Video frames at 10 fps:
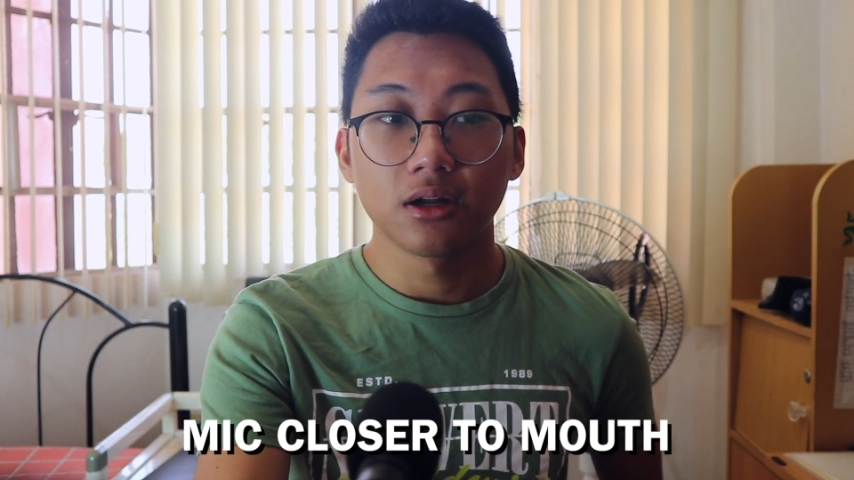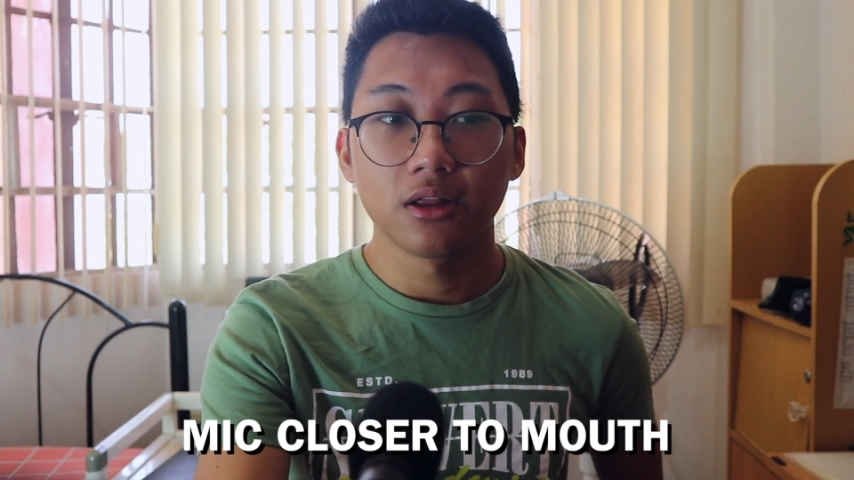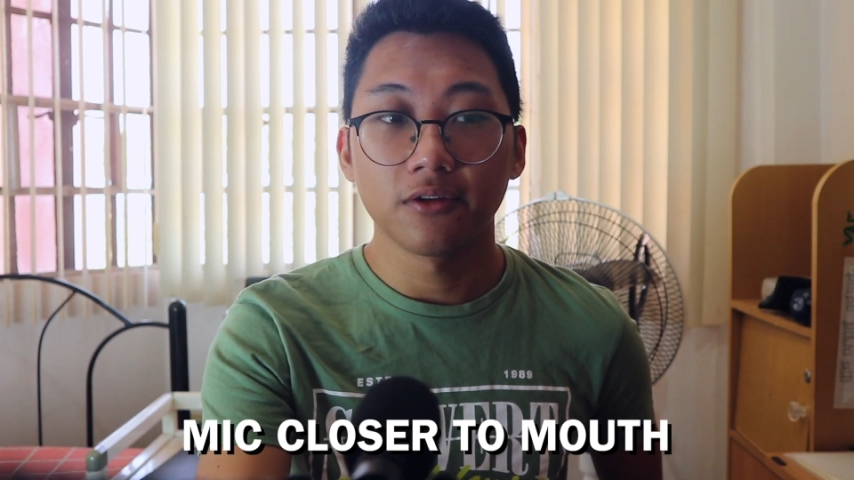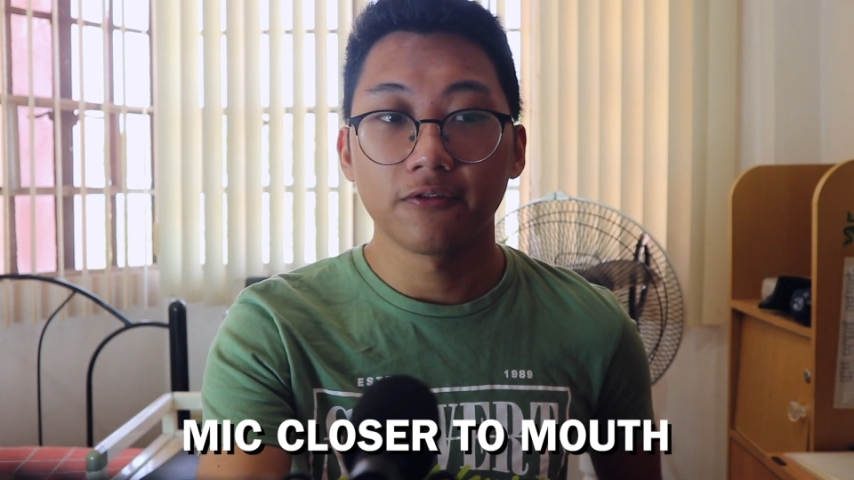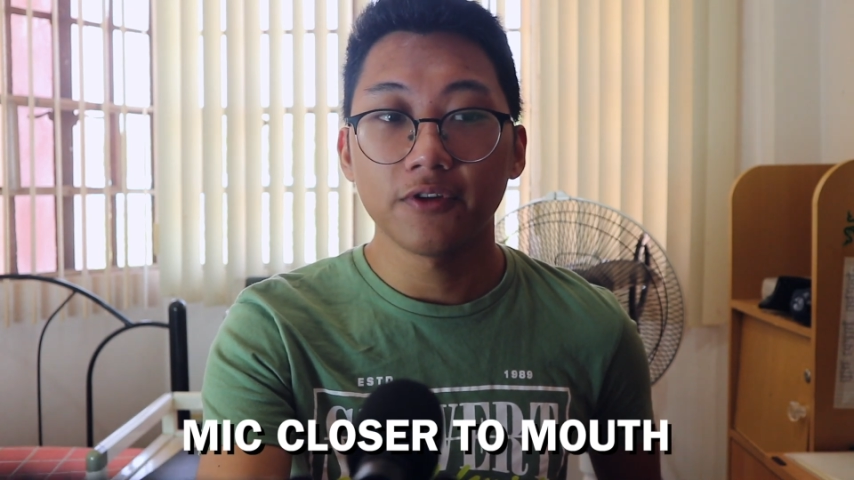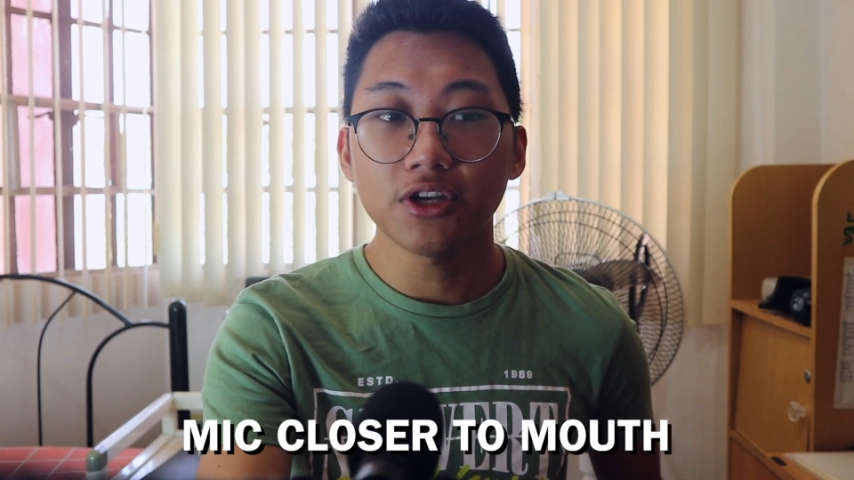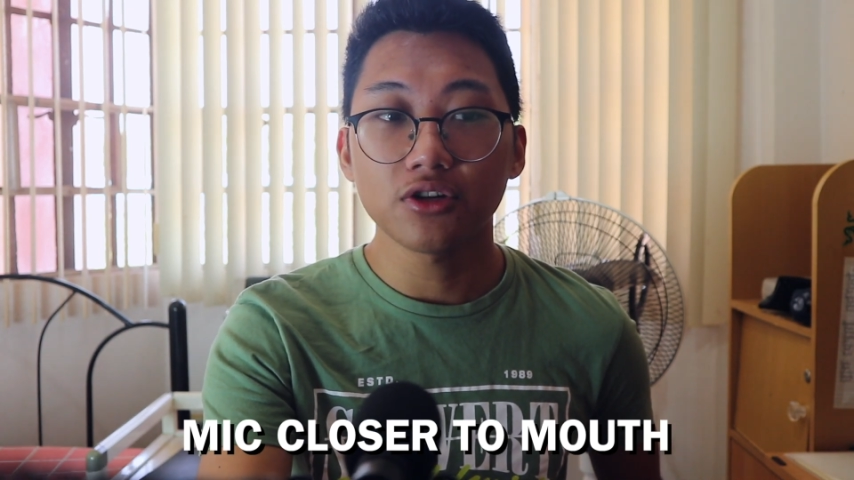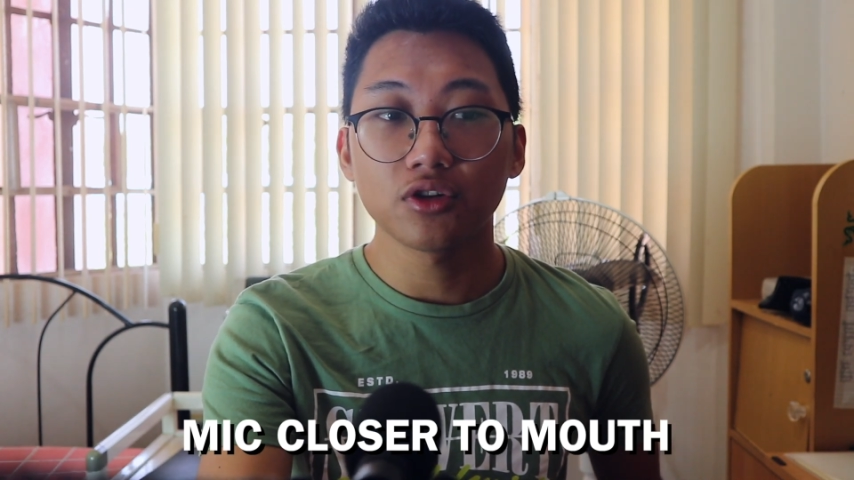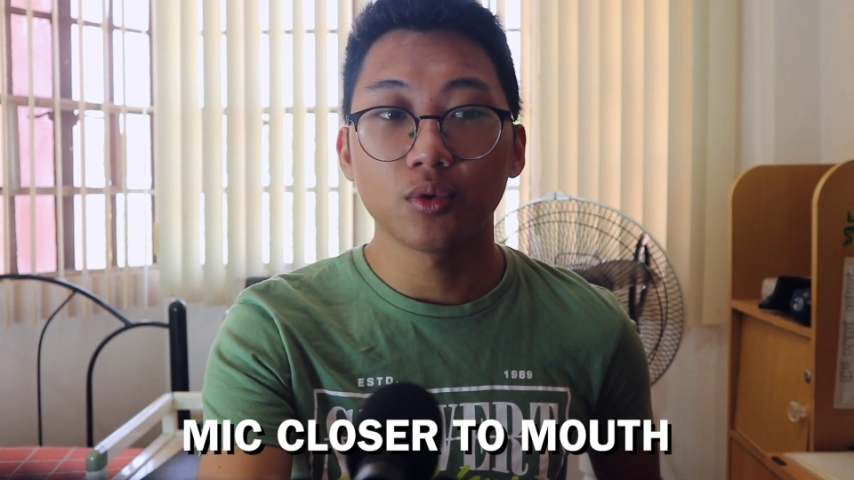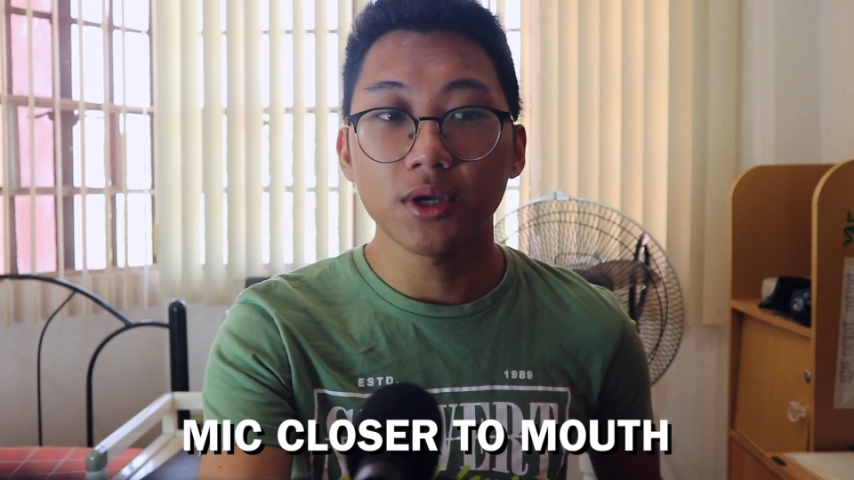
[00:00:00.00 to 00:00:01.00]
The
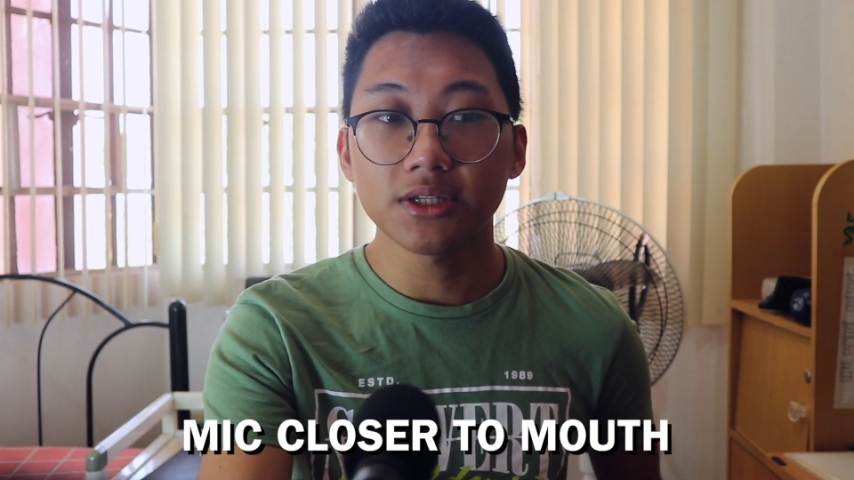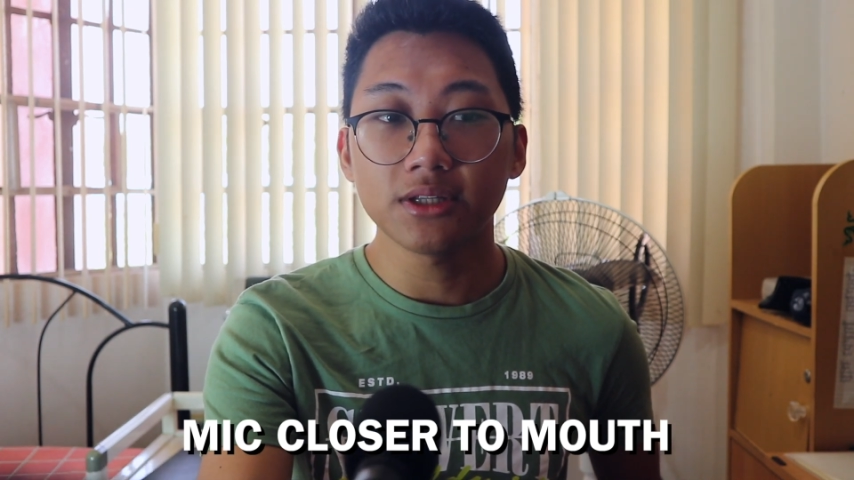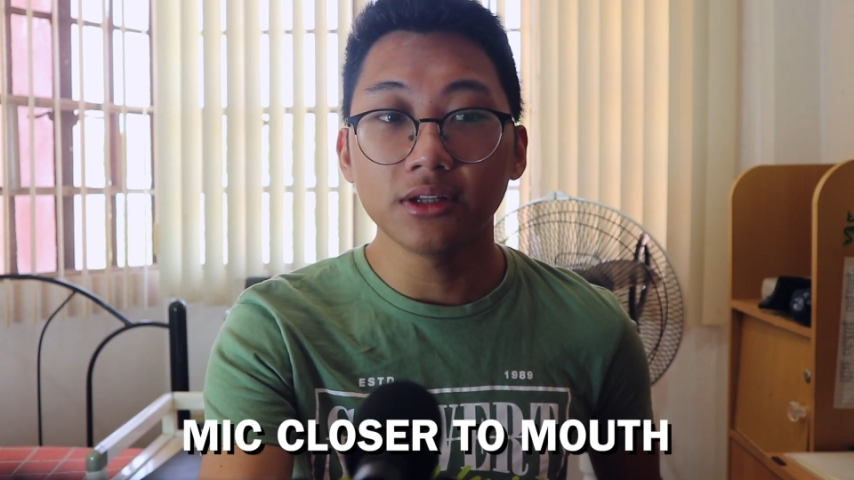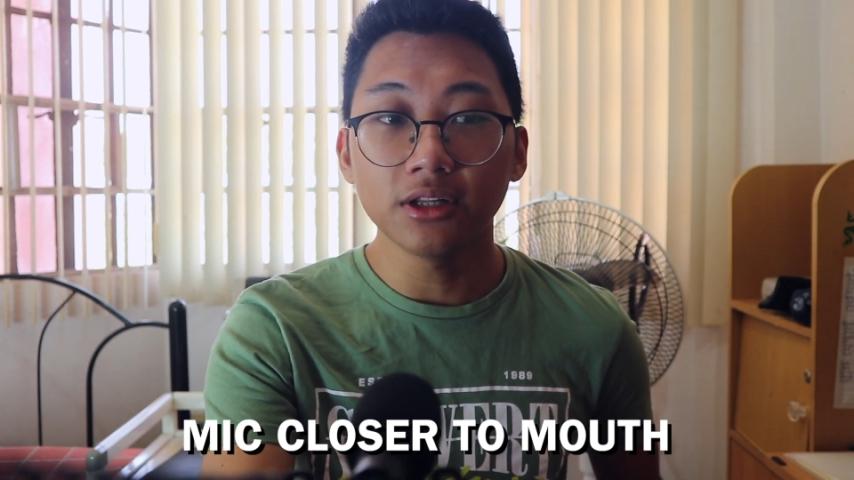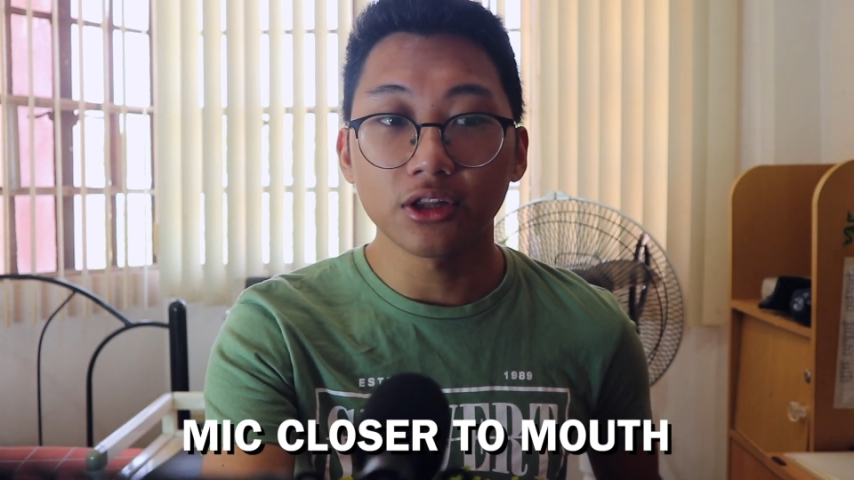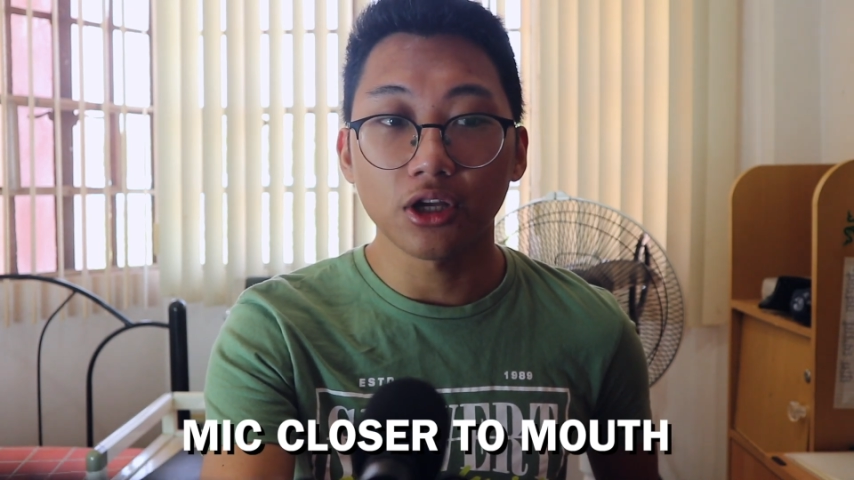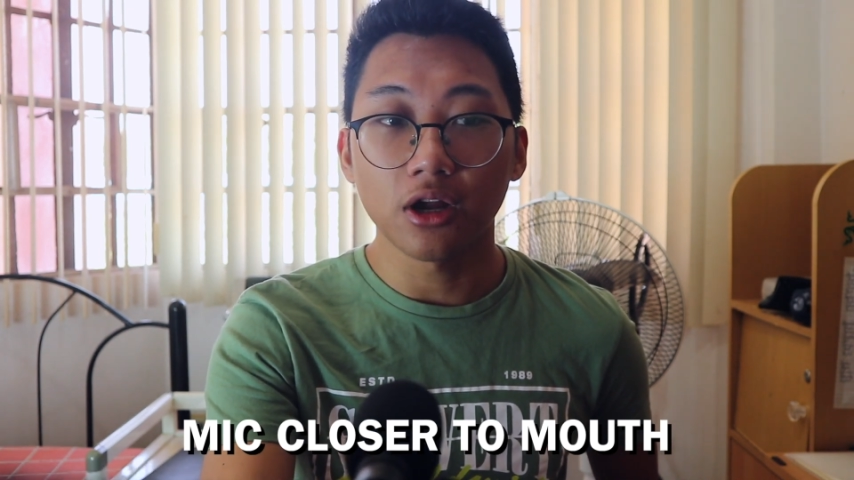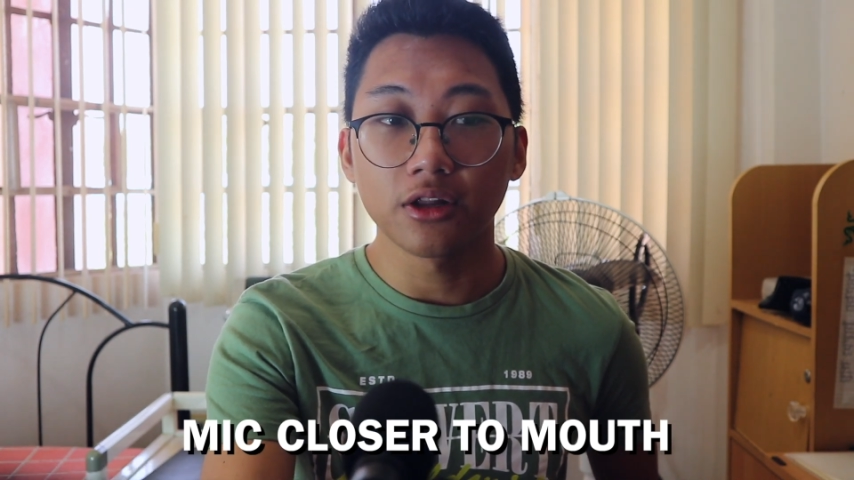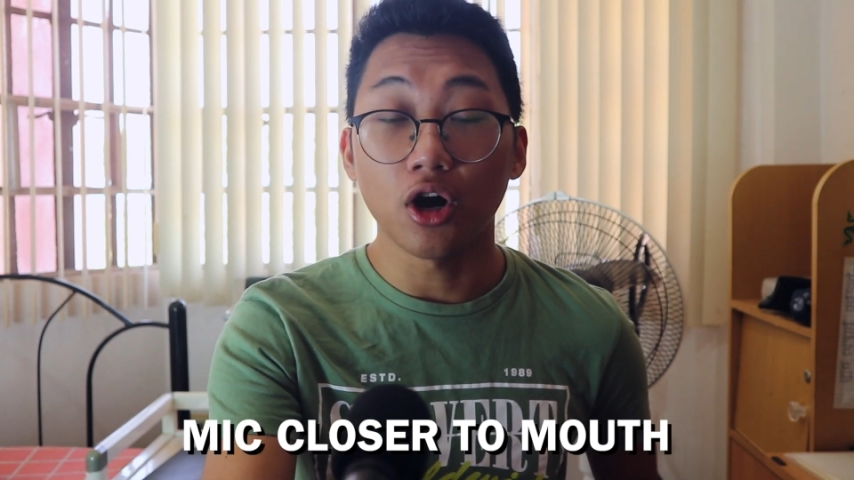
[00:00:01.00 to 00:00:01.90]
fish twisted and turned